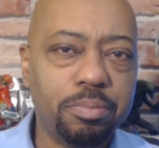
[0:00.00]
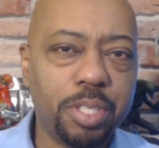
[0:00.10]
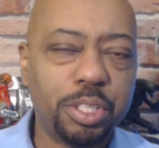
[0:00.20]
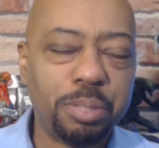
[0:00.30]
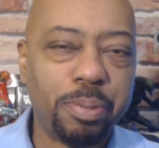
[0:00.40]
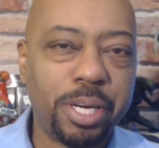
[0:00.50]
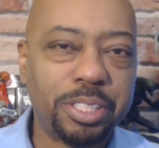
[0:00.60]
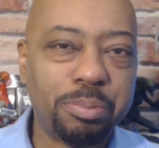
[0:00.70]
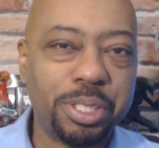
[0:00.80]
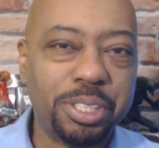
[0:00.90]
There's a
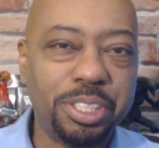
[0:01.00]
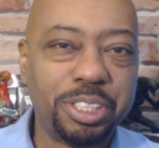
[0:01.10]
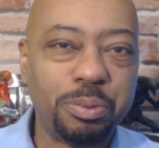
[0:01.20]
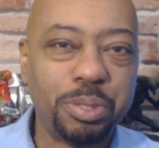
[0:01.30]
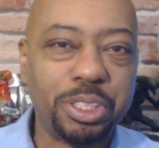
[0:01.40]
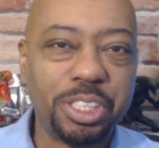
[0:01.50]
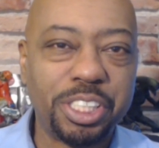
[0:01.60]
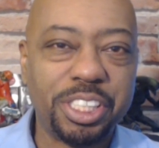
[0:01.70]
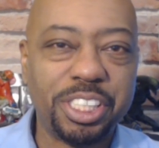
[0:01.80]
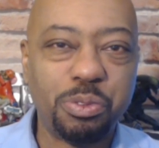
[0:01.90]
possibility someone's
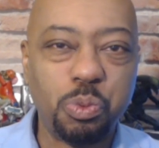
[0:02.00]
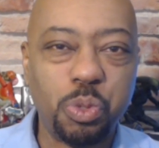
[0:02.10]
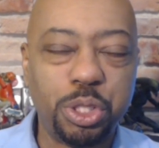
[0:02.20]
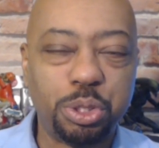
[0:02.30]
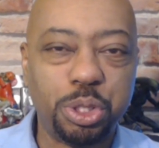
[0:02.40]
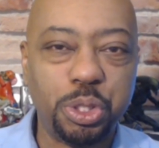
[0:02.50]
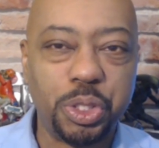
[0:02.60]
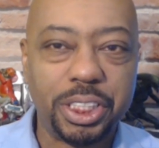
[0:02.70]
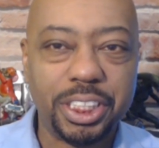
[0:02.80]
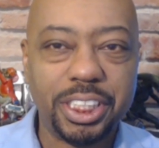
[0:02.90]
looking at what you're
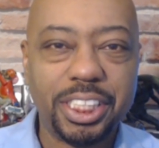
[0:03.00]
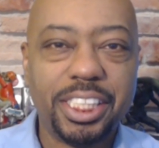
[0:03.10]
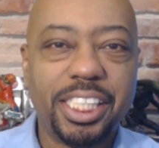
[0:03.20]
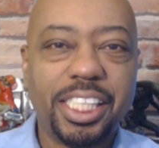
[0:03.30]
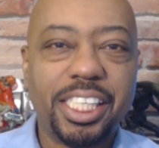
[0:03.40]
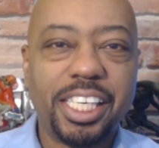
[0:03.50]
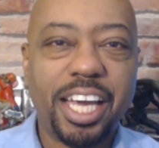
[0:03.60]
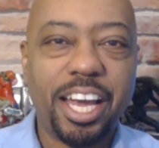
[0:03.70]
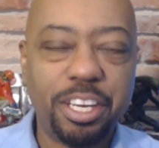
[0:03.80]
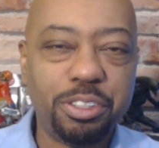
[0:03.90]
doing.
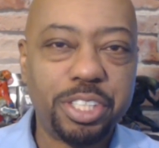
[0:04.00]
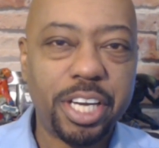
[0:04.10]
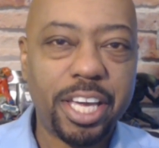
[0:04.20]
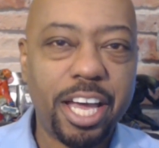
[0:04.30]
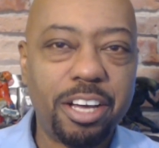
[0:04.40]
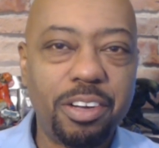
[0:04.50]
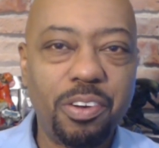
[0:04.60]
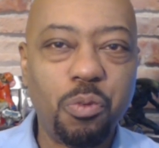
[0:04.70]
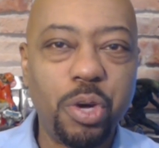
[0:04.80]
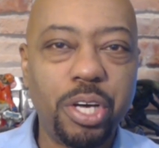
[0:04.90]
How do you check out?
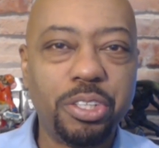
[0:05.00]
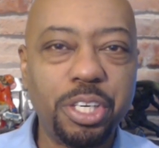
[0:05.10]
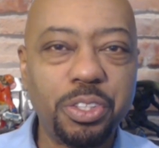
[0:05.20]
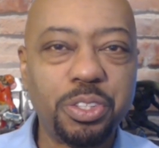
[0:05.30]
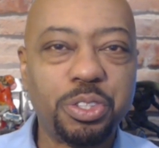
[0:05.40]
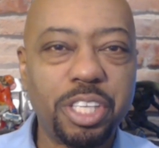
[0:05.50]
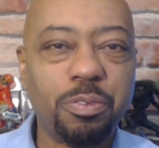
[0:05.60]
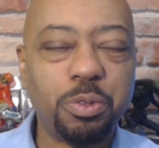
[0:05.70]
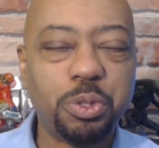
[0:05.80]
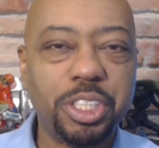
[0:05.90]
Well, there are
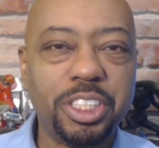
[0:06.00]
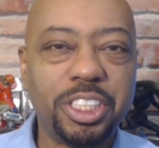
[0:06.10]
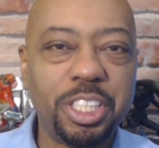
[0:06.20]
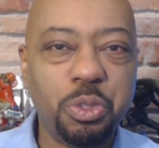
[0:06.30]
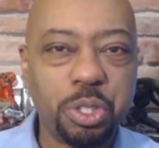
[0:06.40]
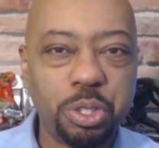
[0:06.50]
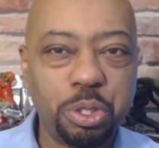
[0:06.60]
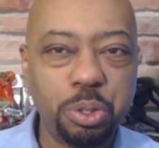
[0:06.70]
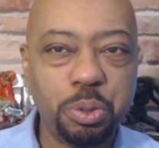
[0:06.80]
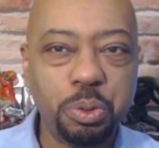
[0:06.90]
several things that you can
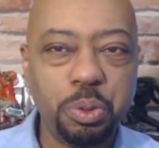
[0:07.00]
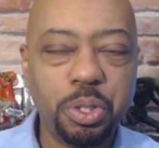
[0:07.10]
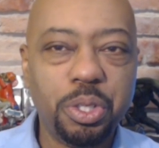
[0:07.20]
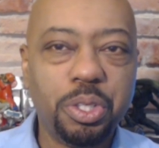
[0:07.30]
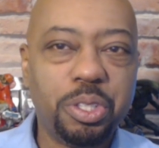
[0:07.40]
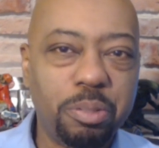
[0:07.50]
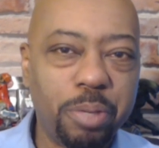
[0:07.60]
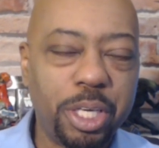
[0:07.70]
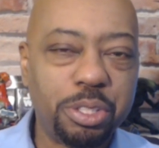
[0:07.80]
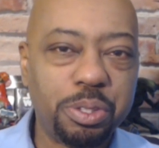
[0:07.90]
do to
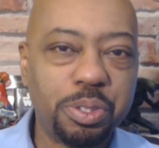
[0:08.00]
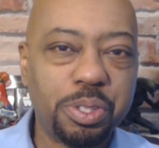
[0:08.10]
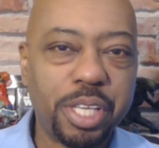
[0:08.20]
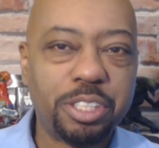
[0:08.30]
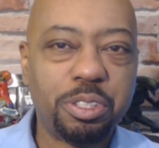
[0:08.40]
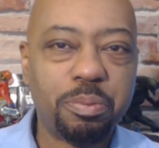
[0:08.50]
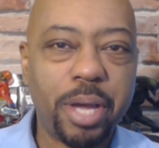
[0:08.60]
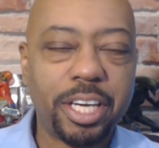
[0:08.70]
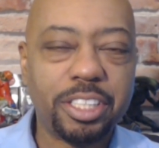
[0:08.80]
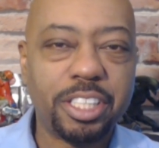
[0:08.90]
make sure that your
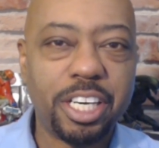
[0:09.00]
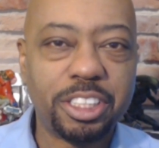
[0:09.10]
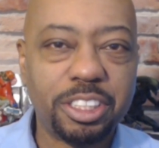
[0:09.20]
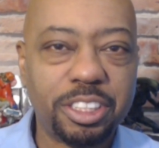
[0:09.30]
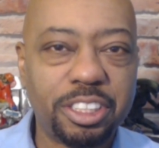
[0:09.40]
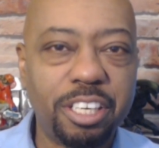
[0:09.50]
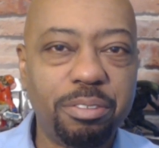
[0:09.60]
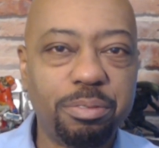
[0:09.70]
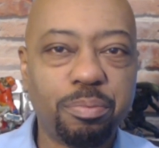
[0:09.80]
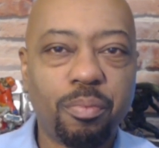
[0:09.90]
Macintosh is safe
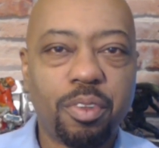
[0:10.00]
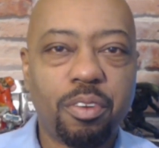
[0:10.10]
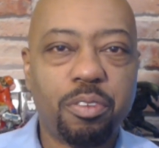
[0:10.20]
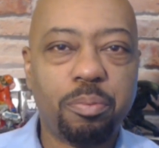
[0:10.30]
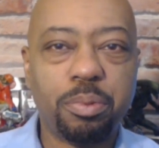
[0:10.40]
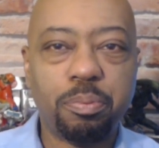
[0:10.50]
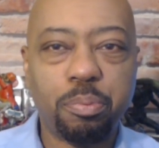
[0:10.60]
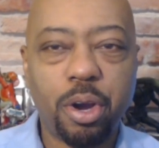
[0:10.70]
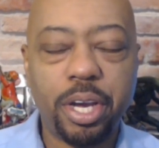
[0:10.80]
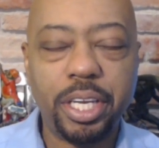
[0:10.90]
from
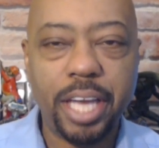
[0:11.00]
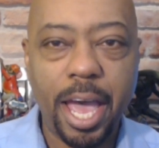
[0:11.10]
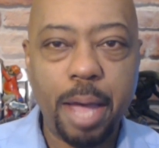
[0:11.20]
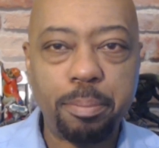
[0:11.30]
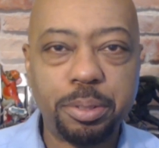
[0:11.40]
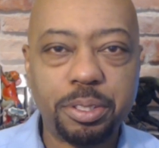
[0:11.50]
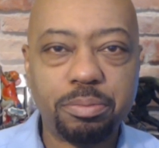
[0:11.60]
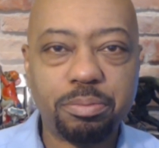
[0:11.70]
prying apps